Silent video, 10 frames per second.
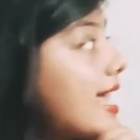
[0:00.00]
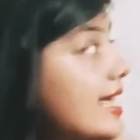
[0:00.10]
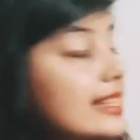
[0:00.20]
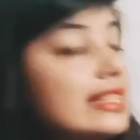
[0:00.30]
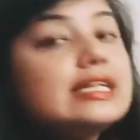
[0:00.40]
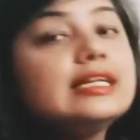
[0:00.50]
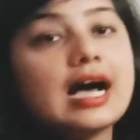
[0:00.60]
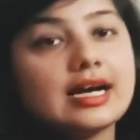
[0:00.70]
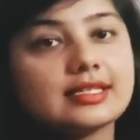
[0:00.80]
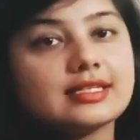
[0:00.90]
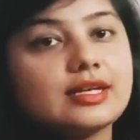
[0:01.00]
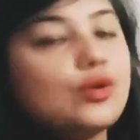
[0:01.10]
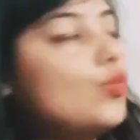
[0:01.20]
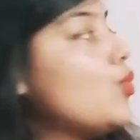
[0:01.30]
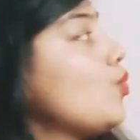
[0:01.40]
in the last,
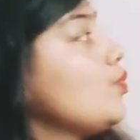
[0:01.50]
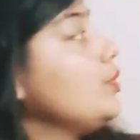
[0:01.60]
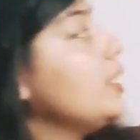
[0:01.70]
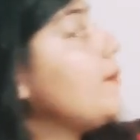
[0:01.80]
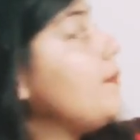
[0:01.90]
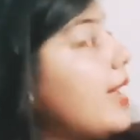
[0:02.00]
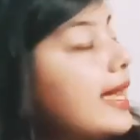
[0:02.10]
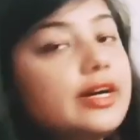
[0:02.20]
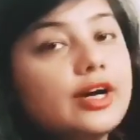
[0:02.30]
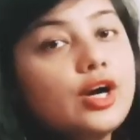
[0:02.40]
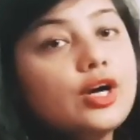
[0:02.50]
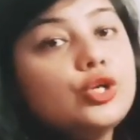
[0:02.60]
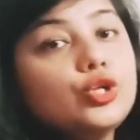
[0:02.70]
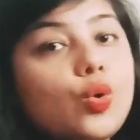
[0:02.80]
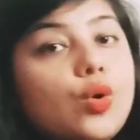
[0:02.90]
the beggar
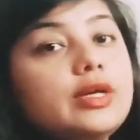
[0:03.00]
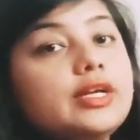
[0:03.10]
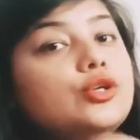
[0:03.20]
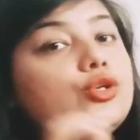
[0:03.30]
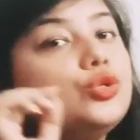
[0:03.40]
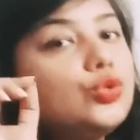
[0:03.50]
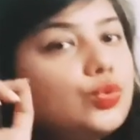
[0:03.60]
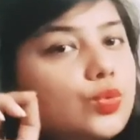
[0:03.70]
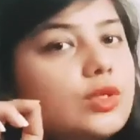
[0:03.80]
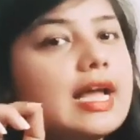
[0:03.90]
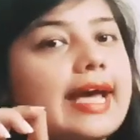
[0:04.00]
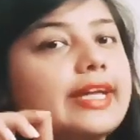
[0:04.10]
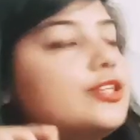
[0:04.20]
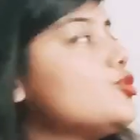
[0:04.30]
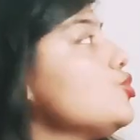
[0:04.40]
told 2
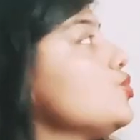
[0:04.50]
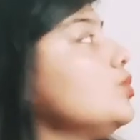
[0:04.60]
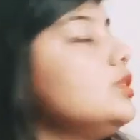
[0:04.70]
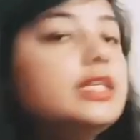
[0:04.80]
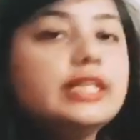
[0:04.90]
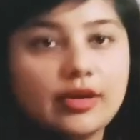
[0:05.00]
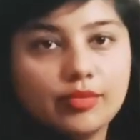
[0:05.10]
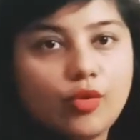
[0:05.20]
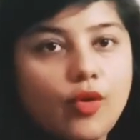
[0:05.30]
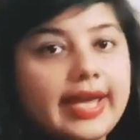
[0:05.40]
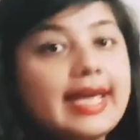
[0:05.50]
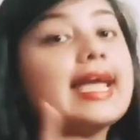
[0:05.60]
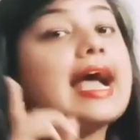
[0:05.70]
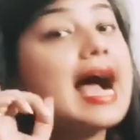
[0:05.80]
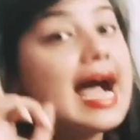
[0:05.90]
lines to the young boy,
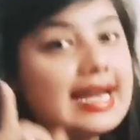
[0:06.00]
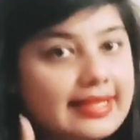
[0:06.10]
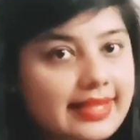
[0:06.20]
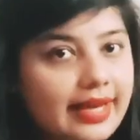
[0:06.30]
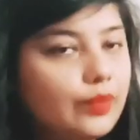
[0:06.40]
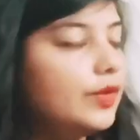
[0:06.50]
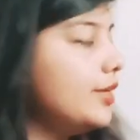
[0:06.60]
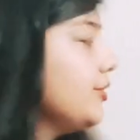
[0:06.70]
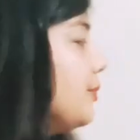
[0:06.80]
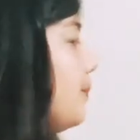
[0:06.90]
and they were,